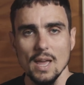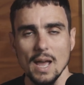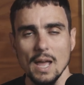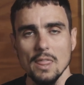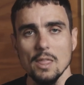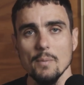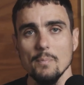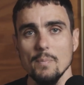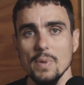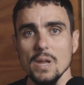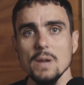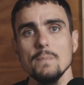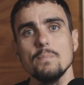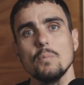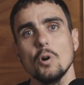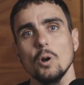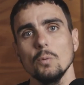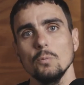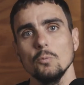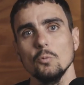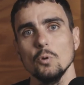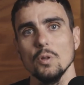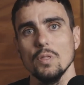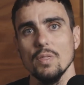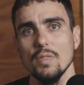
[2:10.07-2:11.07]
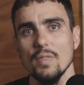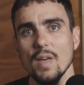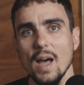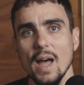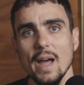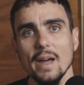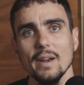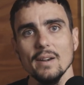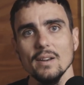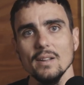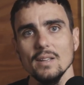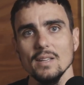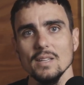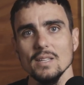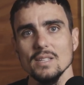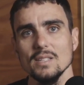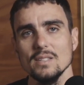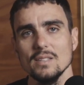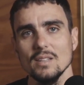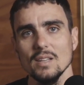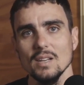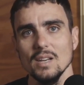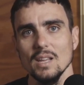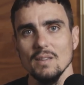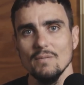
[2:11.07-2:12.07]
And the big problem with that
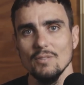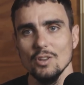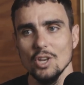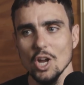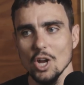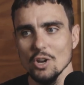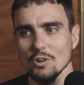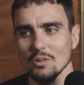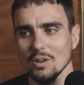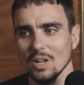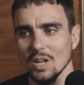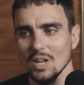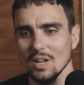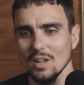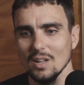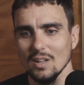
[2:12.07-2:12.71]
is that if you don't